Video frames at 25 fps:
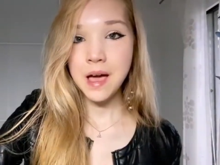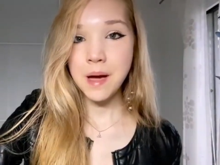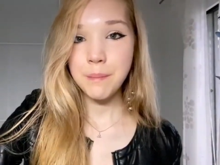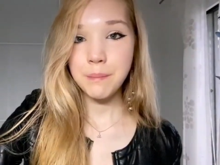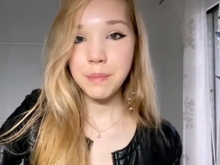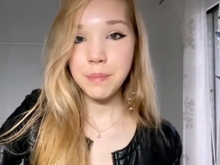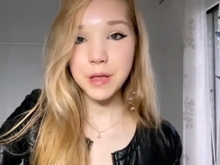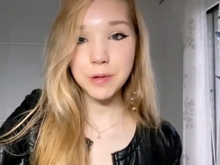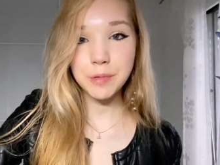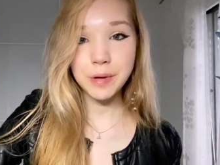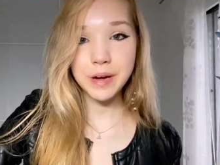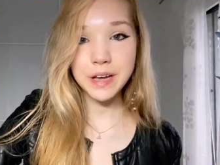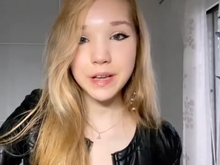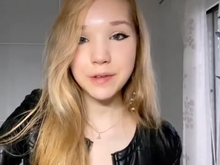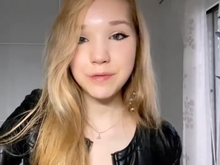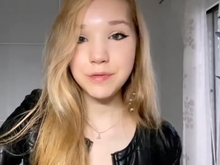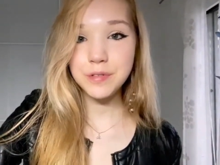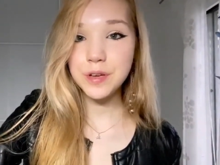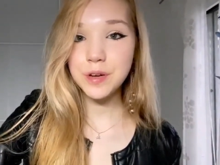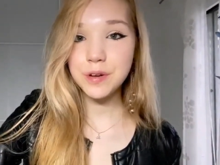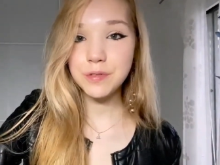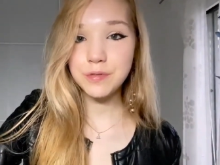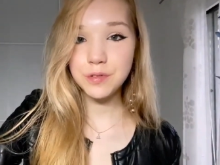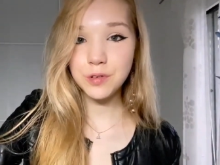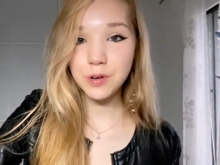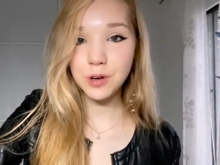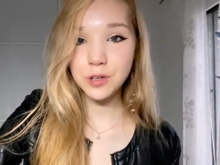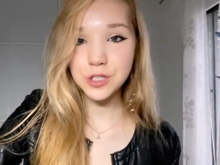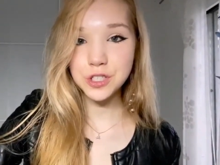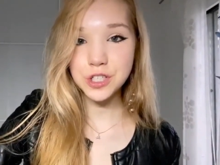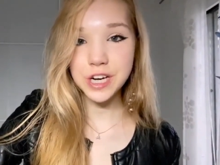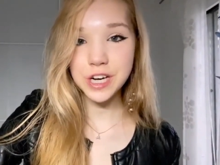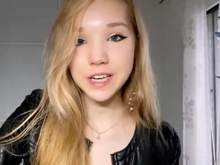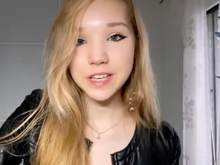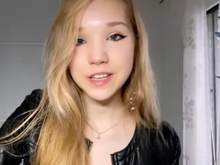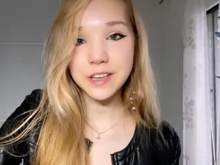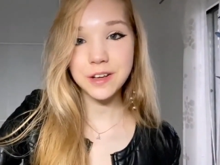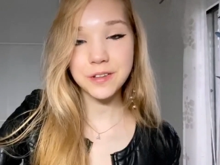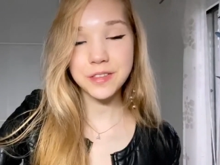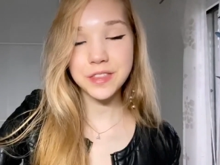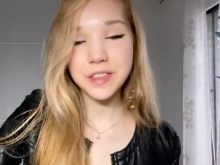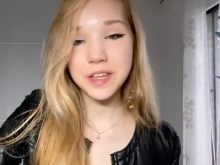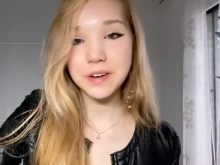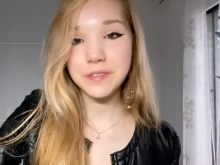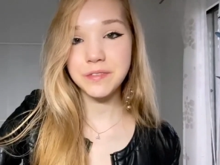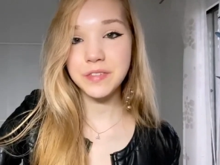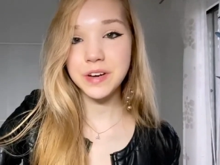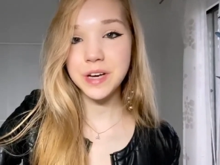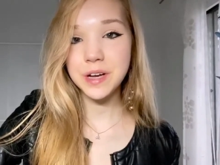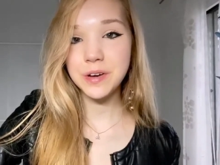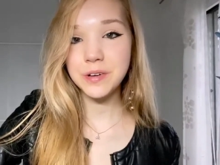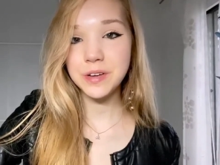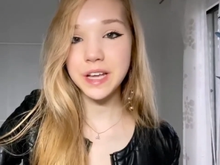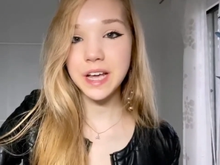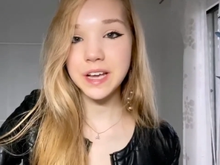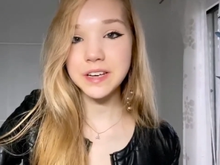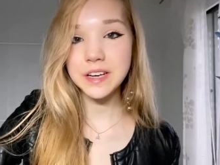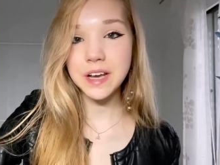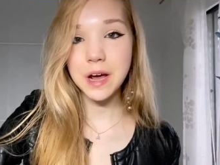By the way, if you have not checked out that video yet,